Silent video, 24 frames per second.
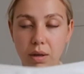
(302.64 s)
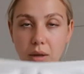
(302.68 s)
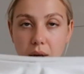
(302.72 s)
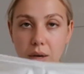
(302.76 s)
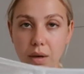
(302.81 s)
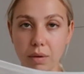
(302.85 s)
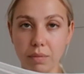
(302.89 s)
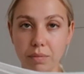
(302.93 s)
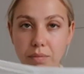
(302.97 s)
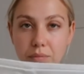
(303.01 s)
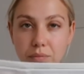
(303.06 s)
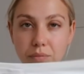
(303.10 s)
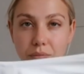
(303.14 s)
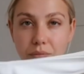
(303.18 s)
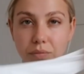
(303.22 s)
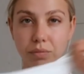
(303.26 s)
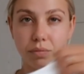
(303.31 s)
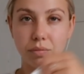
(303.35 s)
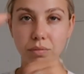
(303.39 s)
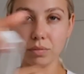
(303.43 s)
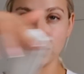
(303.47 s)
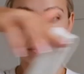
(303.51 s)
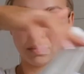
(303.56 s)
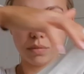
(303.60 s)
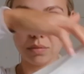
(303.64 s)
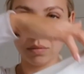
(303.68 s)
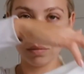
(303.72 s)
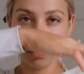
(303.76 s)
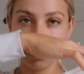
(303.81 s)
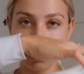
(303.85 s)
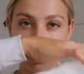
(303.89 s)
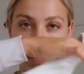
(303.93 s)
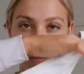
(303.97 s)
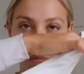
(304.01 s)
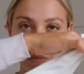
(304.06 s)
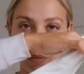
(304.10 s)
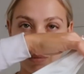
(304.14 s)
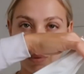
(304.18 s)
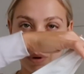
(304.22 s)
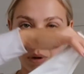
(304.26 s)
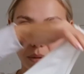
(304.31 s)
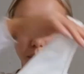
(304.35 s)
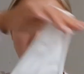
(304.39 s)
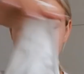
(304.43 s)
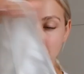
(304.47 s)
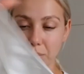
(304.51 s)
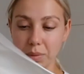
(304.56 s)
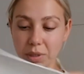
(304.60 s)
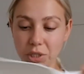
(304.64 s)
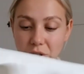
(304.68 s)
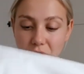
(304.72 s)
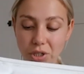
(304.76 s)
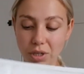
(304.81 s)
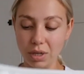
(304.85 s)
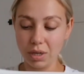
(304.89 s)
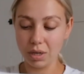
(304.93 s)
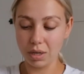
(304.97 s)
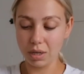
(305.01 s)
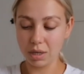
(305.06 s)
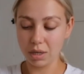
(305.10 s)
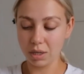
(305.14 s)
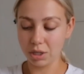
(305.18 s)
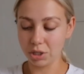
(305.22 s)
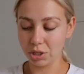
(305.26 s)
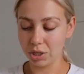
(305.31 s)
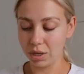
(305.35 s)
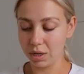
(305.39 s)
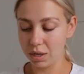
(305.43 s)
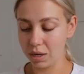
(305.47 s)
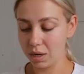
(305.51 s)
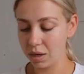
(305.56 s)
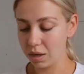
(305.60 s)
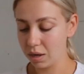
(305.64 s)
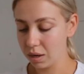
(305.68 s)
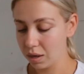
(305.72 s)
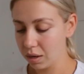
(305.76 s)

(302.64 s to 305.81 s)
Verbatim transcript: yeah bottoms are a bit cheeky cheeky